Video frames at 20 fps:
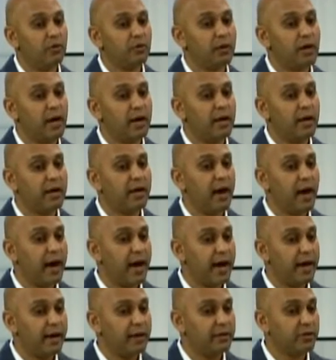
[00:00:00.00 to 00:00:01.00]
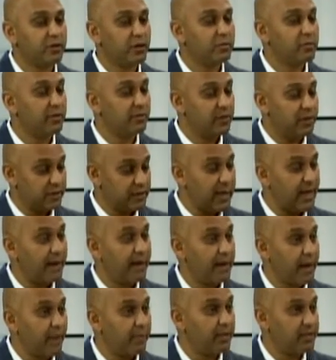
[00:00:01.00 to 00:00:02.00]
kind of guy in terms of the
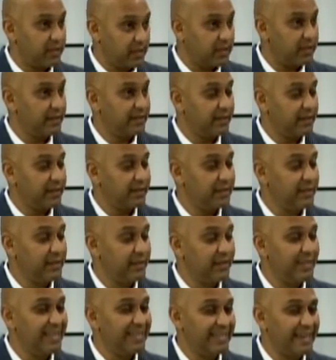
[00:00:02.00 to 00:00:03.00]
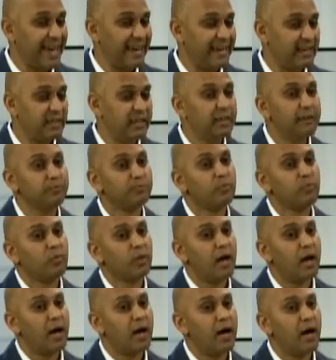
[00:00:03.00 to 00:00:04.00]
tenant. I'm the tenant,
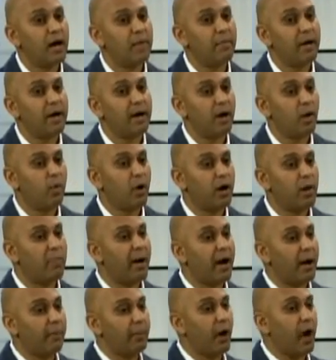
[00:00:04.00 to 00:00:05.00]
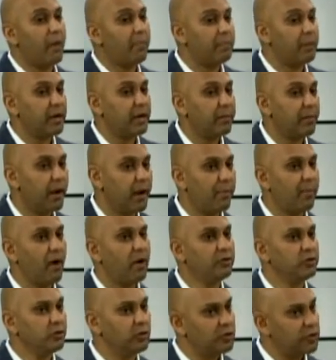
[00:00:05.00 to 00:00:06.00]
and I want to buy a property, but I'm
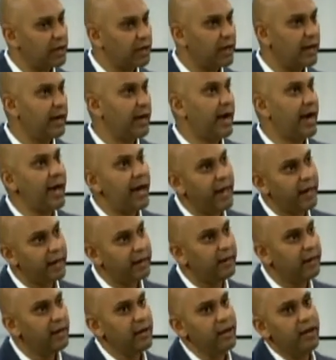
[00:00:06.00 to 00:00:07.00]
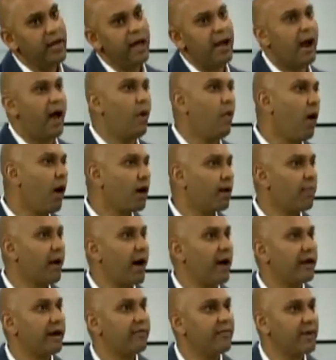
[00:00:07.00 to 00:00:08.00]
also thinking ahead, and I want to
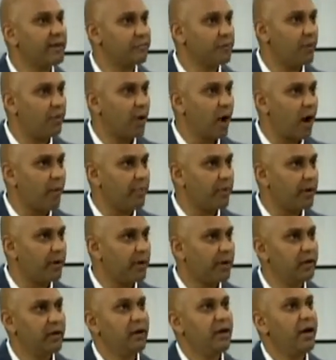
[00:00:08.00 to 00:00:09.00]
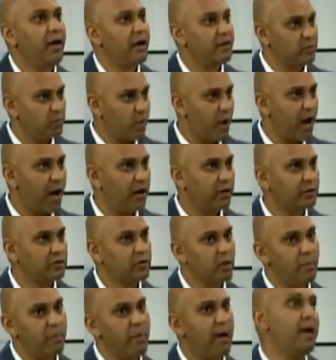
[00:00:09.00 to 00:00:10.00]
buy an investment property as well.
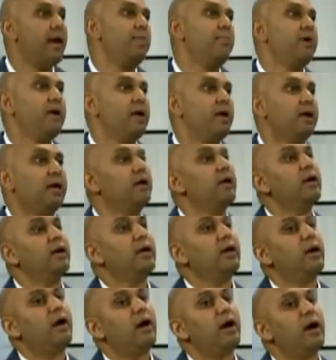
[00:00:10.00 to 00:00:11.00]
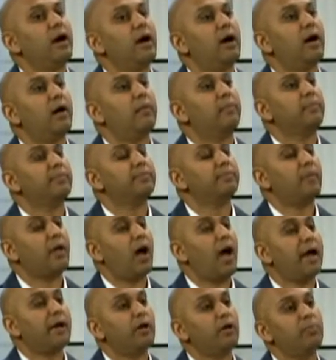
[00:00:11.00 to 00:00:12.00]
So maybe
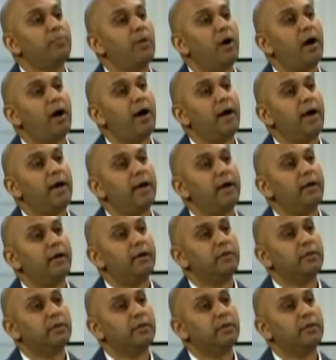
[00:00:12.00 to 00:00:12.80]
I could buy